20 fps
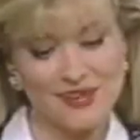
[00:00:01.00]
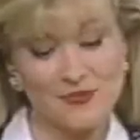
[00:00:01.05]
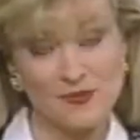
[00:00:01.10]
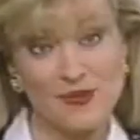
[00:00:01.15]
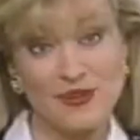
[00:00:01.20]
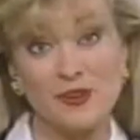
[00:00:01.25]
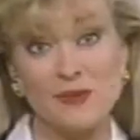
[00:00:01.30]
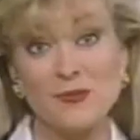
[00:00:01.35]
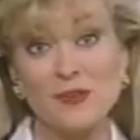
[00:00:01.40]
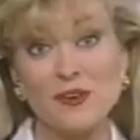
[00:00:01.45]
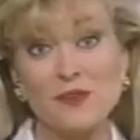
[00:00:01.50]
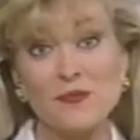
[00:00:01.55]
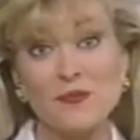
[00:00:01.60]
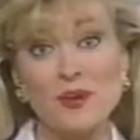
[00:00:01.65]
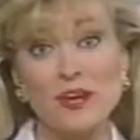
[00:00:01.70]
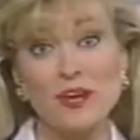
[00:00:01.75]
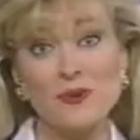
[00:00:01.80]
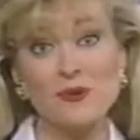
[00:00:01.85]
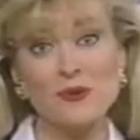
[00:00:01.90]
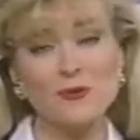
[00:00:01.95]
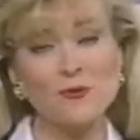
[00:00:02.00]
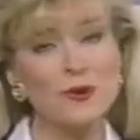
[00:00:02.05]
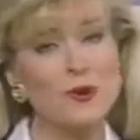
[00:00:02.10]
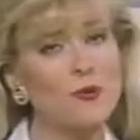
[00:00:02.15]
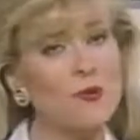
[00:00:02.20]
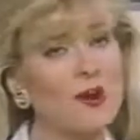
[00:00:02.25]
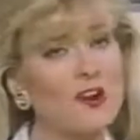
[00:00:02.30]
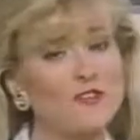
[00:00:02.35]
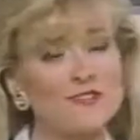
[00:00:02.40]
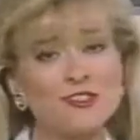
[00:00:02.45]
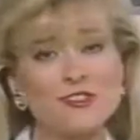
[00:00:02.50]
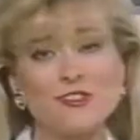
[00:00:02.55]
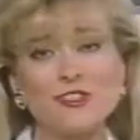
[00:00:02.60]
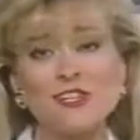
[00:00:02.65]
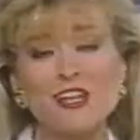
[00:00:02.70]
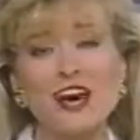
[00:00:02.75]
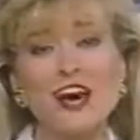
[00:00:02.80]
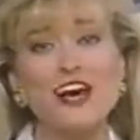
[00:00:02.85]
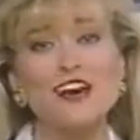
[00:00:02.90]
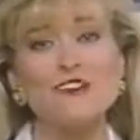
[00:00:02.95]
Becoming a parent requires a
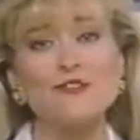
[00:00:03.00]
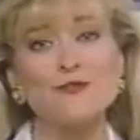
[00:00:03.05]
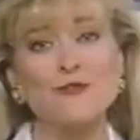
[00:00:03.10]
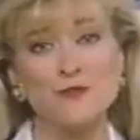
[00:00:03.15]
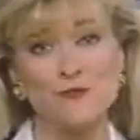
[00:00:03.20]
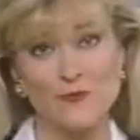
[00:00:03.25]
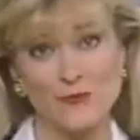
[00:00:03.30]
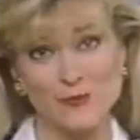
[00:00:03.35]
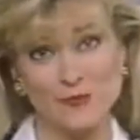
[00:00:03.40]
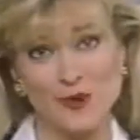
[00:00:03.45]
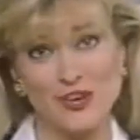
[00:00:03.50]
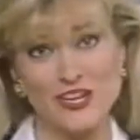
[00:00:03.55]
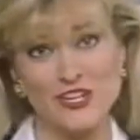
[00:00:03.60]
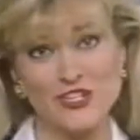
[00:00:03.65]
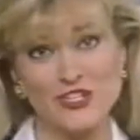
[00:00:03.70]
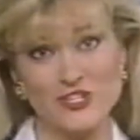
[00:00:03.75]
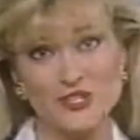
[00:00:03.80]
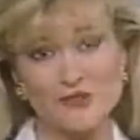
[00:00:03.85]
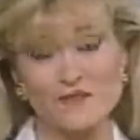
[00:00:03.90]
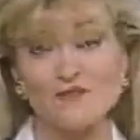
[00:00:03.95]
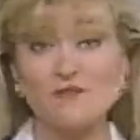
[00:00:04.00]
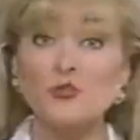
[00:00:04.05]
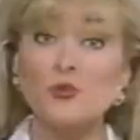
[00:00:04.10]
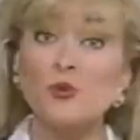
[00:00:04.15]
lot of information.